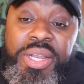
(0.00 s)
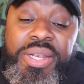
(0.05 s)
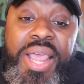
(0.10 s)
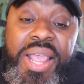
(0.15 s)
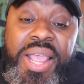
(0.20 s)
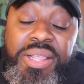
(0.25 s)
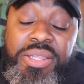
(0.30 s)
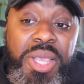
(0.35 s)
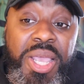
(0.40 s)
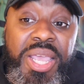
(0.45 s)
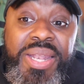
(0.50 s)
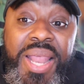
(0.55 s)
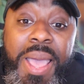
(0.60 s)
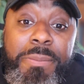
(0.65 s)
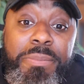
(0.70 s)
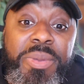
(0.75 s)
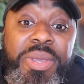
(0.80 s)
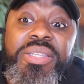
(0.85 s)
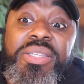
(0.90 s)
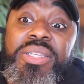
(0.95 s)
and that's and
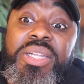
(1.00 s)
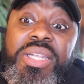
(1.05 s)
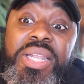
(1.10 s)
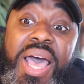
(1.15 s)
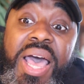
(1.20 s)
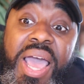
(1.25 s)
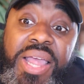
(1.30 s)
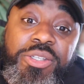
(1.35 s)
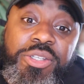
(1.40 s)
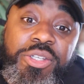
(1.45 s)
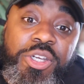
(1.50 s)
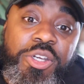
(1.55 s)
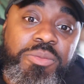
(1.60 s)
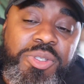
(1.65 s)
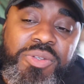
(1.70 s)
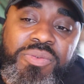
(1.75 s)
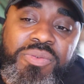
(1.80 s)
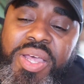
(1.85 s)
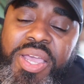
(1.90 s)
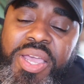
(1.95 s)
that means a lot in
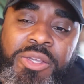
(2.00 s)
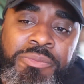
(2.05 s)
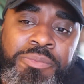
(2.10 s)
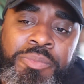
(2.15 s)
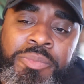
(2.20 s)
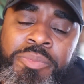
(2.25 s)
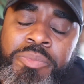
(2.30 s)
terms of like,